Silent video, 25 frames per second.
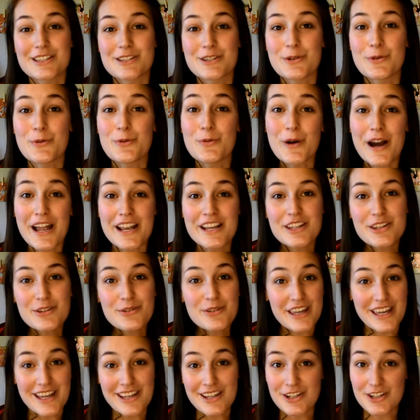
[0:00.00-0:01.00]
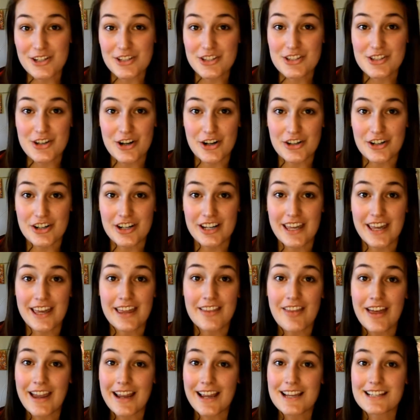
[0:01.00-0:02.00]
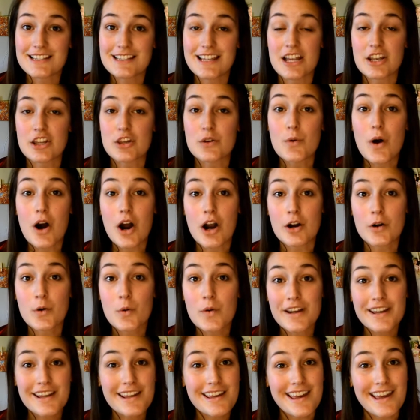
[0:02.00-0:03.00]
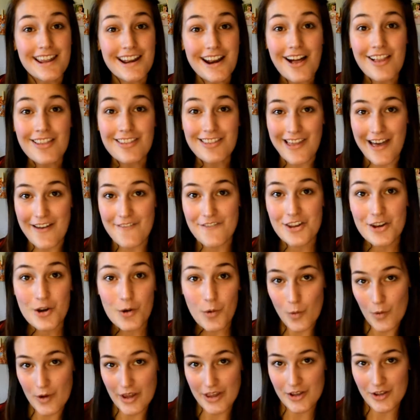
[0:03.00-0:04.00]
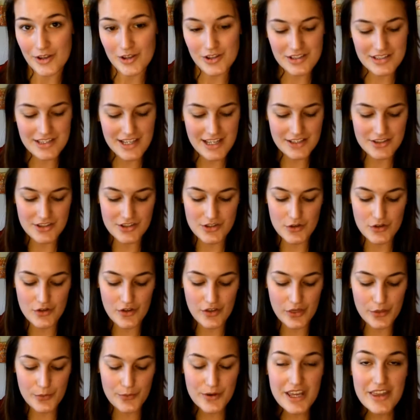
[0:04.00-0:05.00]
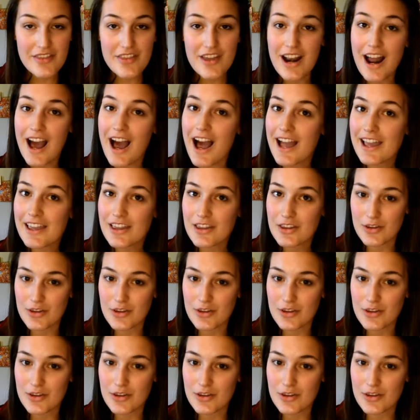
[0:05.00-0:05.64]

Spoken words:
So when you get your starter kit, like I said, you are going to get 11 oils. And so the 3 that I